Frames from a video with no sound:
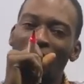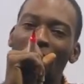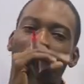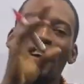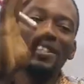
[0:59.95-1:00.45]

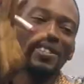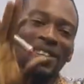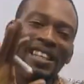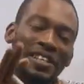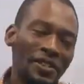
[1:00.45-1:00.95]
for
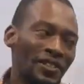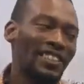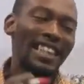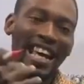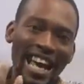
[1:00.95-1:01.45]
installation
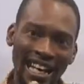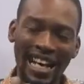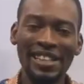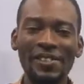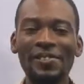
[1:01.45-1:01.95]
and
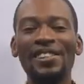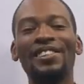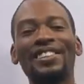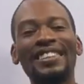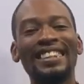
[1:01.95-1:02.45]

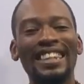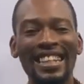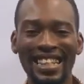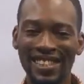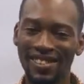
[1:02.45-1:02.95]
activation
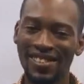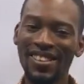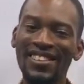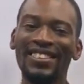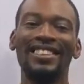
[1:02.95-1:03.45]

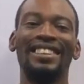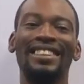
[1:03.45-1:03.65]
instruction.